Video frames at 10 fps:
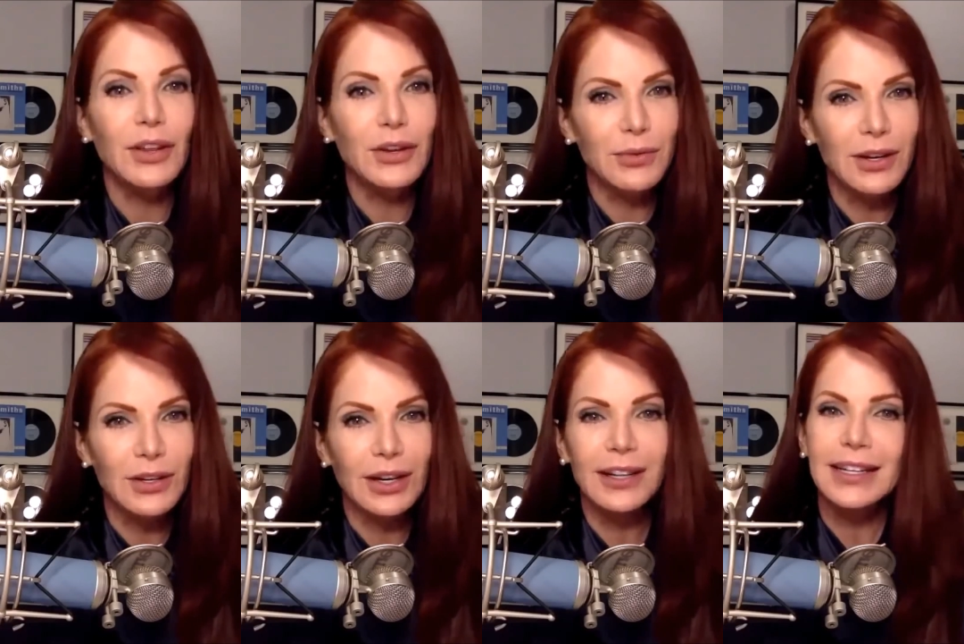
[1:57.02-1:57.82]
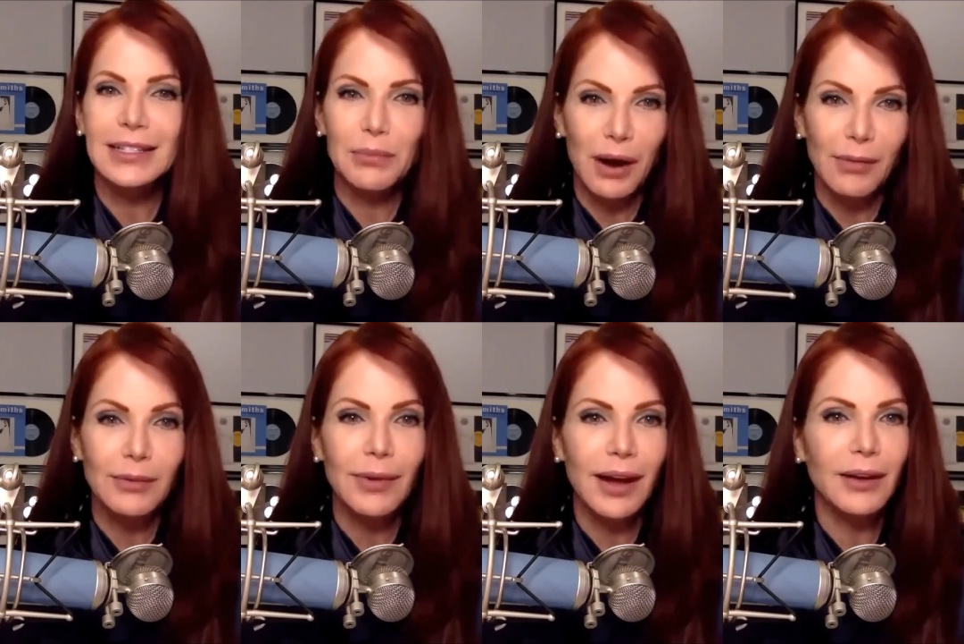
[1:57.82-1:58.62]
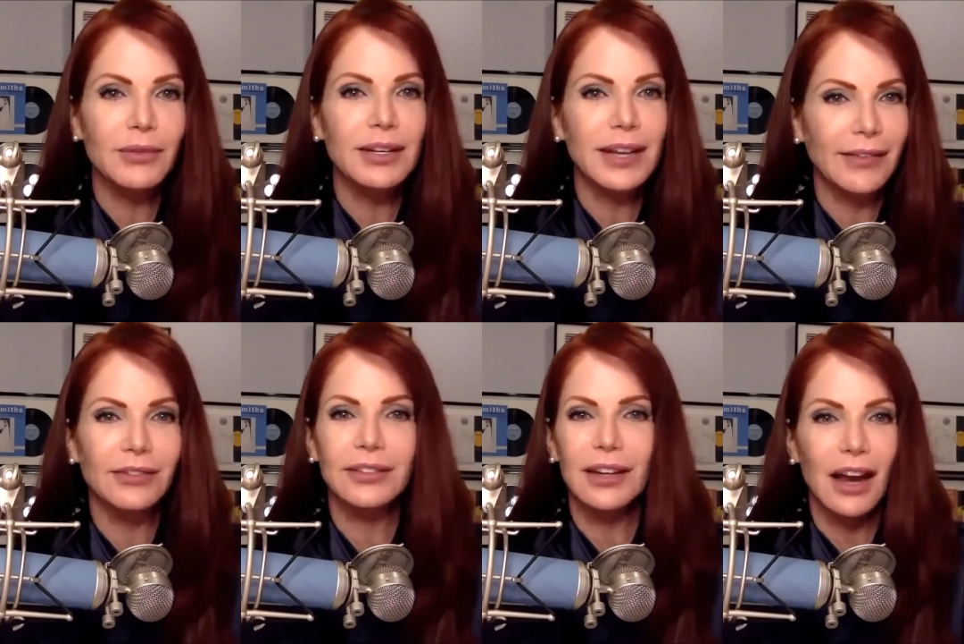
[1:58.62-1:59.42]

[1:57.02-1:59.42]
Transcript: for those wondering, it's a problem I would never